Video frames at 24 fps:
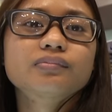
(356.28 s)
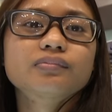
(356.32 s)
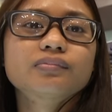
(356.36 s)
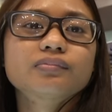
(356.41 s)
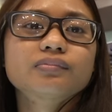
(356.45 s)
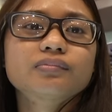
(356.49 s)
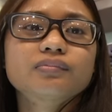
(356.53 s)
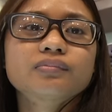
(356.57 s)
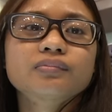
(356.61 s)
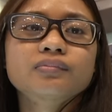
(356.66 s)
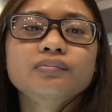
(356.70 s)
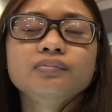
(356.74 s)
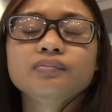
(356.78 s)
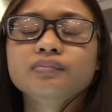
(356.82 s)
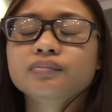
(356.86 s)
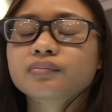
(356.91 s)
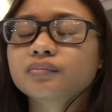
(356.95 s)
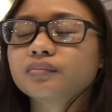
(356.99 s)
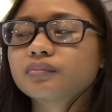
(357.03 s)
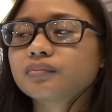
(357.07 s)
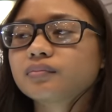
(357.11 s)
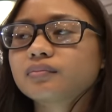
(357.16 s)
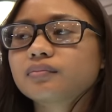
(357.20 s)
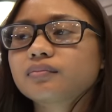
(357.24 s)

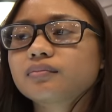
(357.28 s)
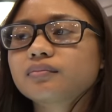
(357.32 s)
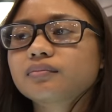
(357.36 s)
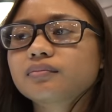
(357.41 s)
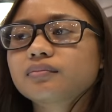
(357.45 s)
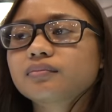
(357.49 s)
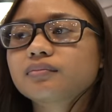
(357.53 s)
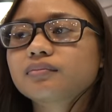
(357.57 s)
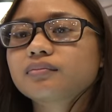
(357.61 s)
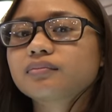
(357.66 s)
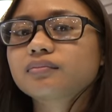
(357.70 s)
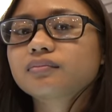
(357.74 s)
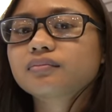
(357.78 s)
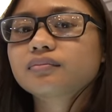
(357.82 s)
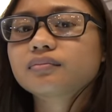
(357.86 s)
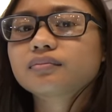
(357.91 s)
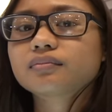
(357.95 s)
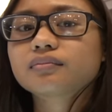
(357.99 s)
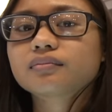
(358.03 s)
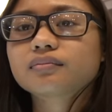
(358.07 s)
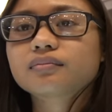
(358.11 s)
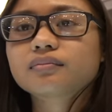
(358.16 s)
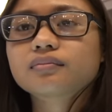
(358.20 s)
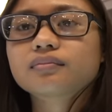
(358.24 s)

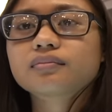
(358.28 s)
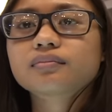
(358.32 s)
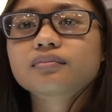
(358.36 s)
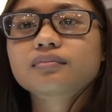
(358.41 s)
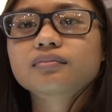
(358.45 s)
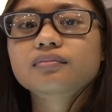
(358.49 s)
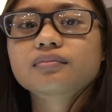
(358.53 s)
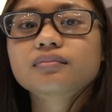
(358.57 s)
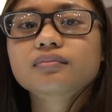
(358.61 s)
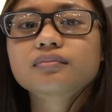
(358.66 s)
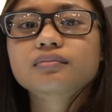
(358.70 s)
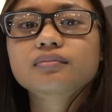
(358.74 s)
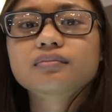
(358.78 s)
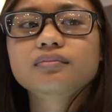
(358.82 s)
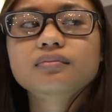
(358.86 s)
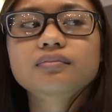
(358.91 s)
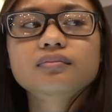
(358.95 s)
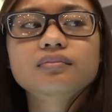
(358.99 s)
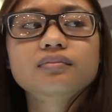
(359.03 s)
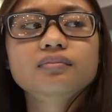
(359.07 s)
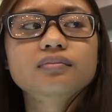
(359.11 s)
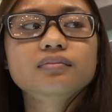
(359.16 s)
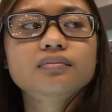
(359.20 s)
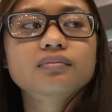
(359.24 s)

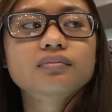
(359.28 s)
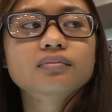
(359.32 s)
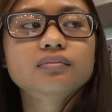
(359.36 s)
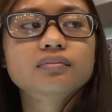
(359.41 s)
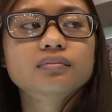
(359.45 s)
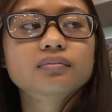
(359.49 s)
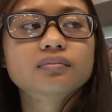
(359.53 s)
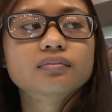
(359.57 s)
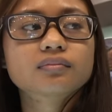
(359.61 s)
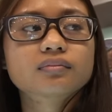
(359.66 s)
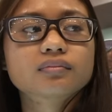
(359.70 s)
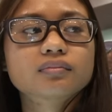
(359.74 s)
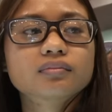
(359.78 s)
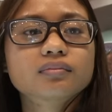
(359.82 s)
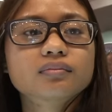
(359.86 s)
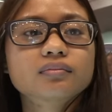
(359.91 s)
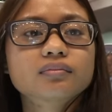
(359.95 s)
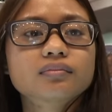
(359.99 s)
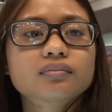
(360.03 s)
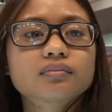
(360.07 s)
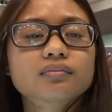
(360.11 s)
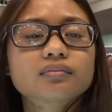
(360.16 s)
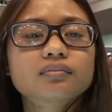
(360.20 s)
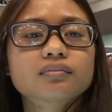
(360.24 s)

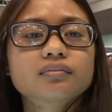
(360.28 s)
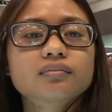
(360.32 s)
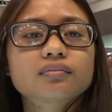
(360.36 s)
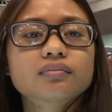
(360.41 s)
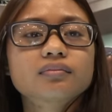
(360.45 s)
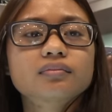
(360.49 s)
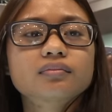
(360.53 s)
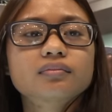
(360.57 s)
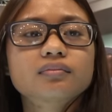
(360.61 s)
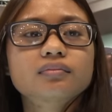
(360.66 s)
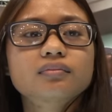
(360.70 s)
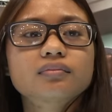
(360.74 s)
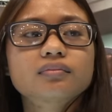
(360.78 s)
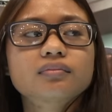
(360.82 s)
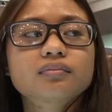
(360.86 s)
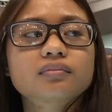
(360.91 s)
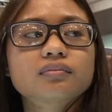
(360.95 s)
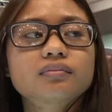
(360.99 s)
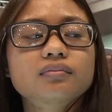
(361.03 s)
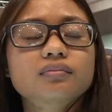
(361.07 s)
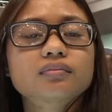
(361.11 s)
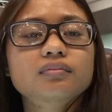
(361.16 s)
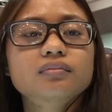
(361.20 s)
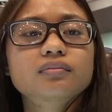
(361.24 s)

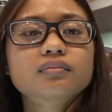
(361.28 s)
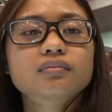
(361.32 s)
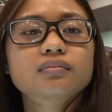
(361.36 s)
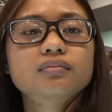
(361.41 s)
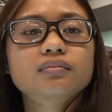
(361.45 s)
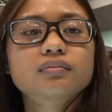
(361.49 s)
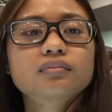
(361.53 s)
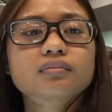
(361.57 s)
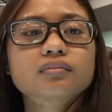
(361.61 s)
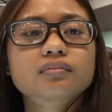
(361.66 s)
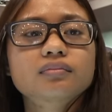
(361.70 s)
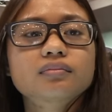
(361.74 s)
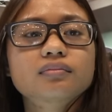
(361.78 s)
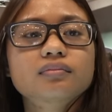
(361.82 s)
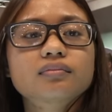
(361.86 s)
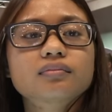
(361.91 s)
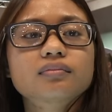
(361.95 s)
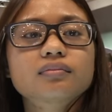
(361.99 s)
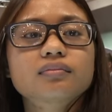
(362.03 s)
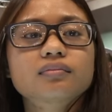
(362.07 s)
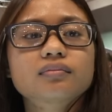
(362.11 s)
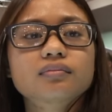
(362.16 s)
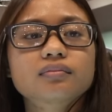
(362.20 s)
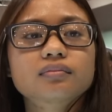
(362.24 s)

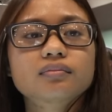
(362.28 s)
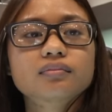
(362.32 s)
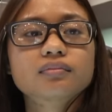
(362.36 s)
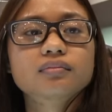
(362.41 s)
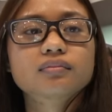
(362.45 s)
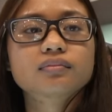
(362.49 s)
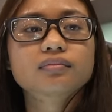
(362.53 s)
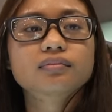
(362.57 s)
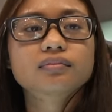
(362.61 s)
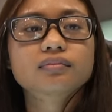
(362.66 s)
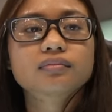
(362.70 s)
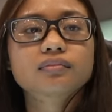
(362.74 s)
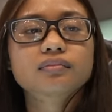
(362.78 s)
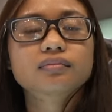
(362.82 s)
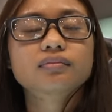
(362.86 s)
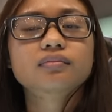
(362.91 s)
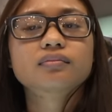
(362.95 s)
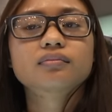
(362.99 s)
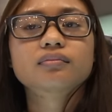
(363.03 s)
This person isn't speaking.